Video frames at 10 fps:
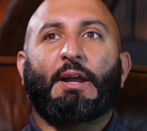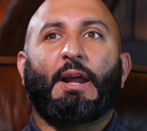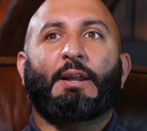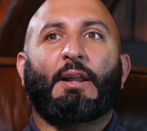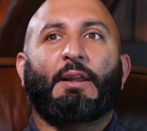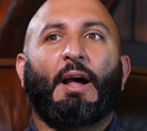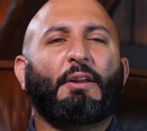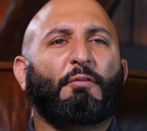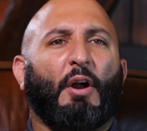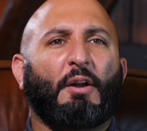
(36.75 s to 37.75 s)
And in
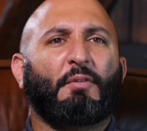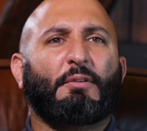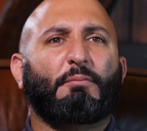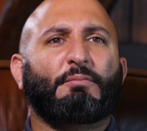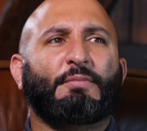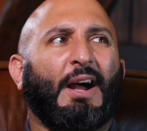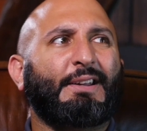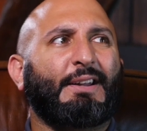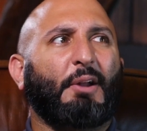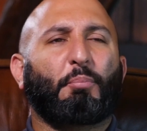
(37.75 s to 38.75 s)
that environment,
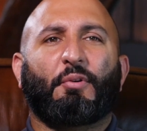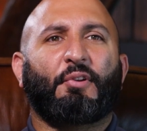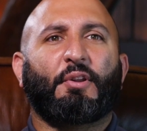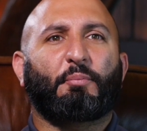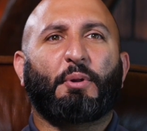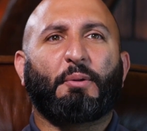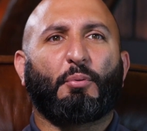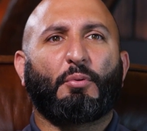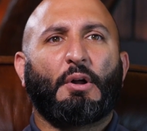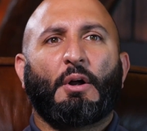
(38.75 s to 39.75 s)
99% of the
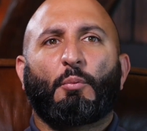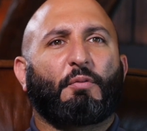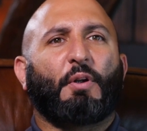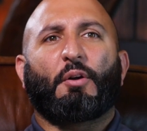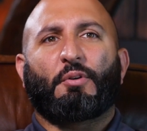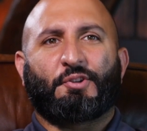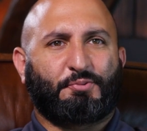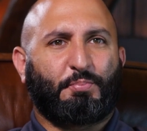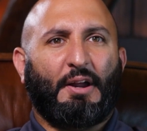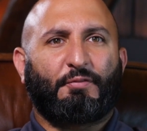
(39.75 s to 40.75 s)
people were very
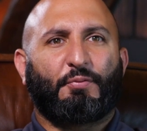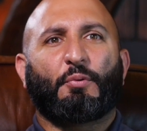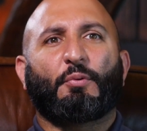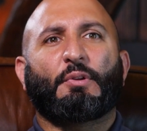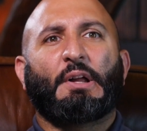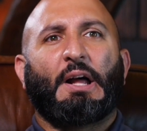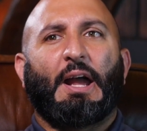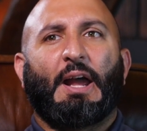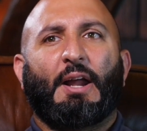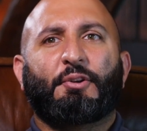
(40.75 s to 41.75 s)
respectful
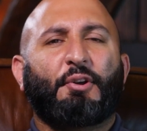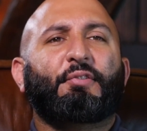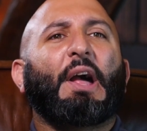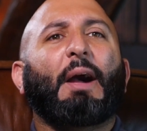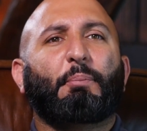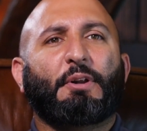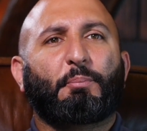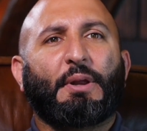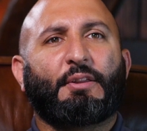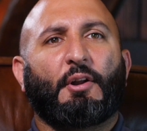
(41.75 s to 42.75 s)
and just happy to
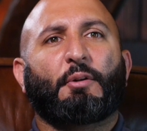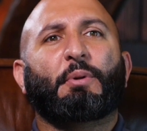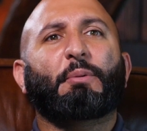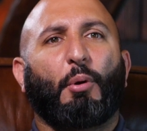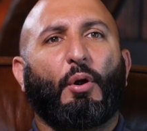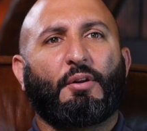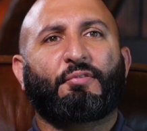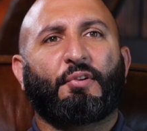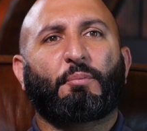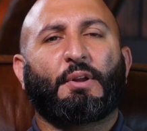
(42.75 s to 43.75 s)
be there and be part
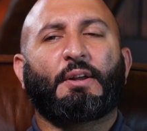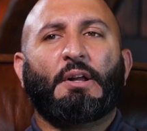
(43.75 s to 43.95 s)
of something.